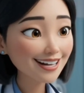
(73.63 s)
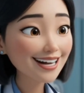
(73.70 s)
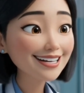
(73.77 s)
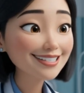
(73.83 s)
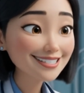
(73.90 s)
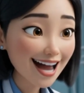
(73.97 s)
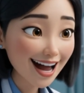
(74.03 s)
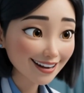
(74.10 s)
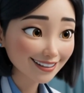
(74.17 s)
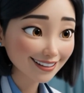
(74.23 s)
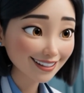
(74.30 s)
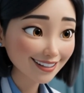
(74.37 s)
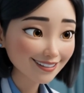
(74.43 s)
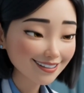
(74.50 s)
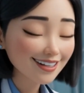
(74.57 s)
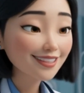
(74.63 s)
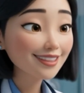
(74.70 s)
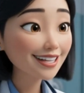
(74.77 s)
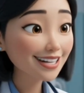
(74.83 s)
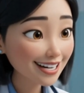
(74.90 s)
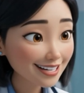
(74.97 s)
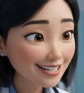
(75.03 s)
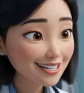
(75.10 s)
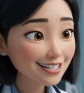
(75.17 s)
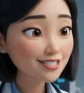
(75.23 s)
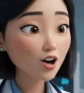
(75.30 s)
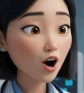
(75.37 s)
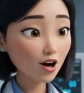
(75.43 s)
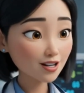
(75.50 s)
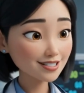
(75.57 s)
Exactly. The kidneys
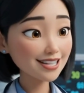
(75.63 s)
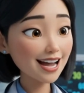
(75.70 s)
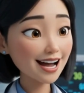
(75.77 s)
cause the